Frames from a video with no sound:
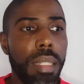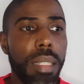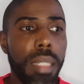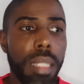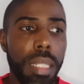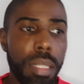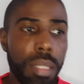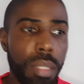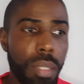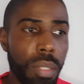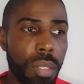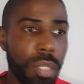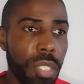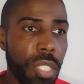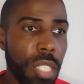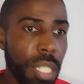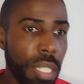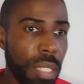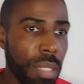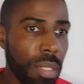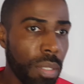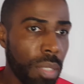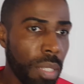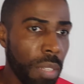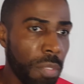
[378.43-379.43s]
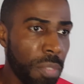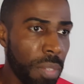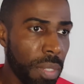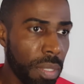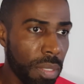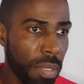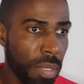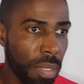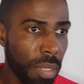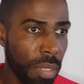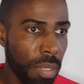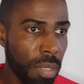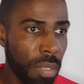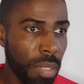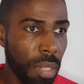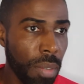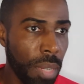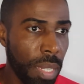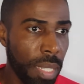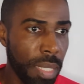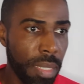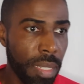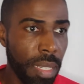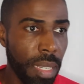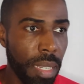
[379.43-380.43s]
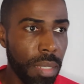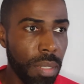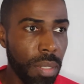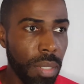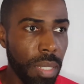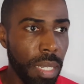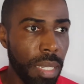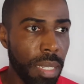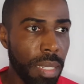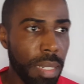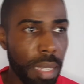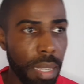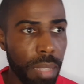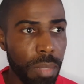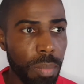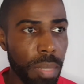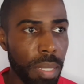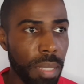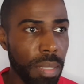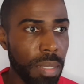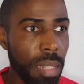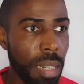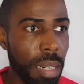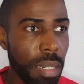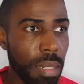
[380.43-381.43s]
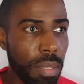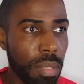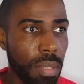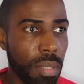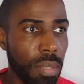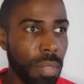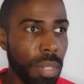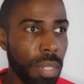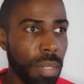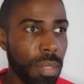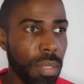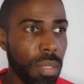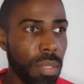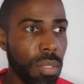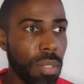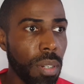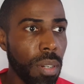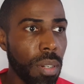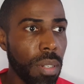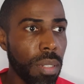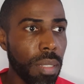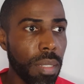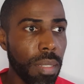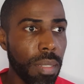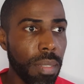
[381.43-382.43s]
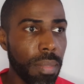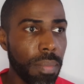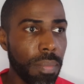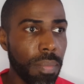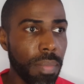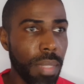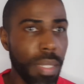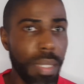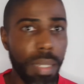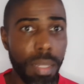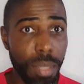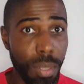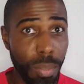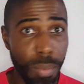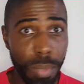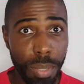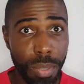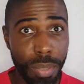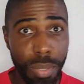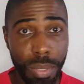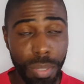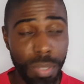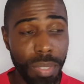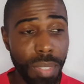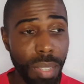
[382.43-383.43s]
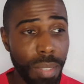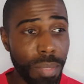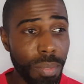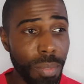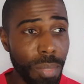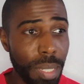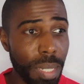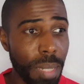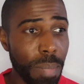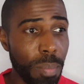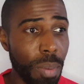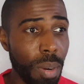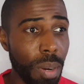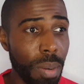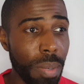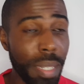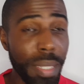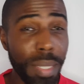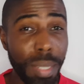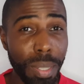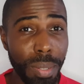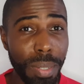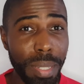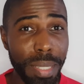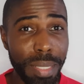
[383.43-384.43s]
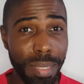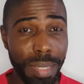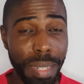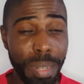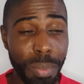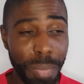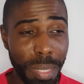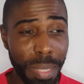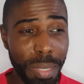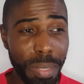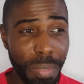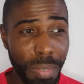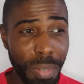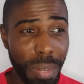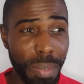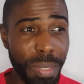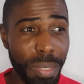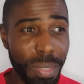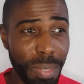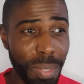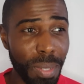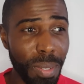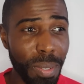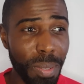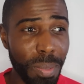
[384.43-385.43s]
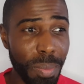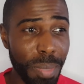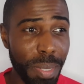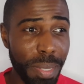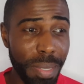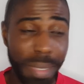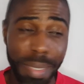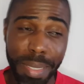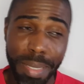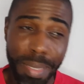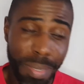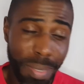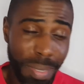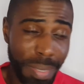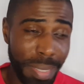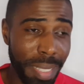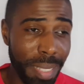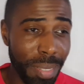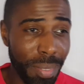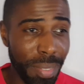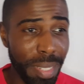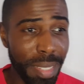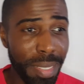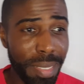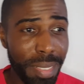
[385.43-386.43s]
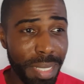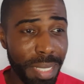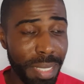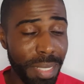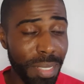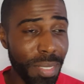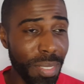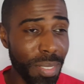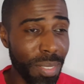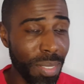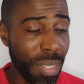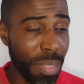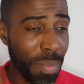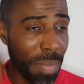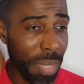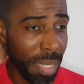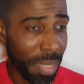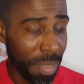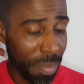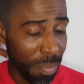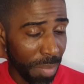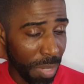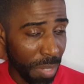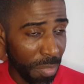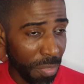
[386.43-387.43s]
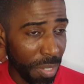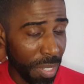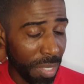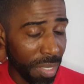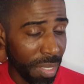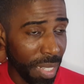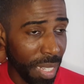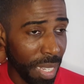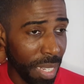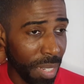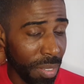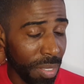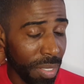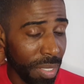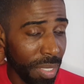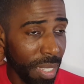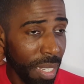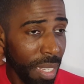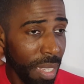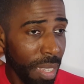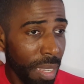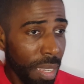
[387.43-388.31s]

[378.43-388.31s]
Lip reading: It continues, I think it's already the end, okay guys, because the article is very short and I don't want to sound really boring. I know I read very slow because anyways, English is not my first language.